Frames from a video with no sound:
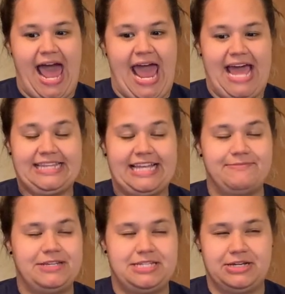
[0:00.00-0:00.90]
And let
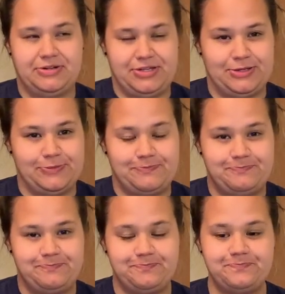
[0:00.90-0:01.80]
me tell you,
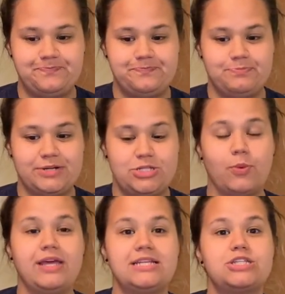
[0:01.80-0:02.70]

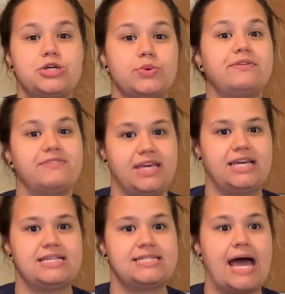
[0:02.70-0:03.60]
between the 2 of
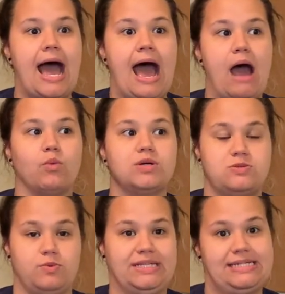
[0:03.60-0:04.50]
these, I
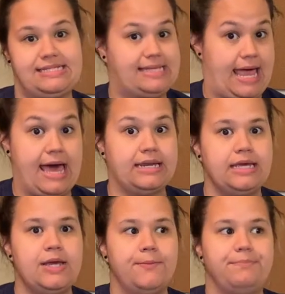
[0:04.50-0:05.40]
was really sad
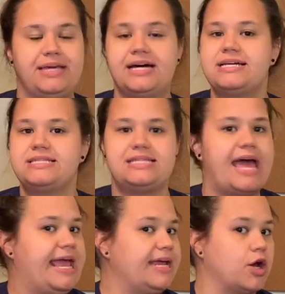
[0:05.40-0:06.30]
because
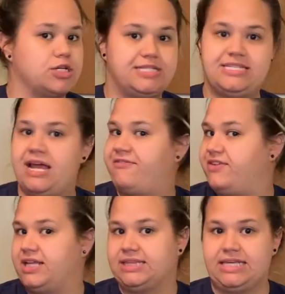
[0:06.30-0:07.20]
they are
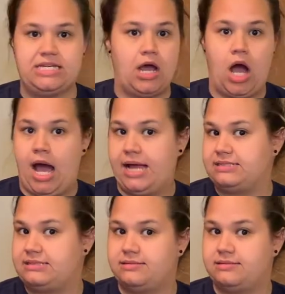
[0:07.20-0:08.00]
definitely not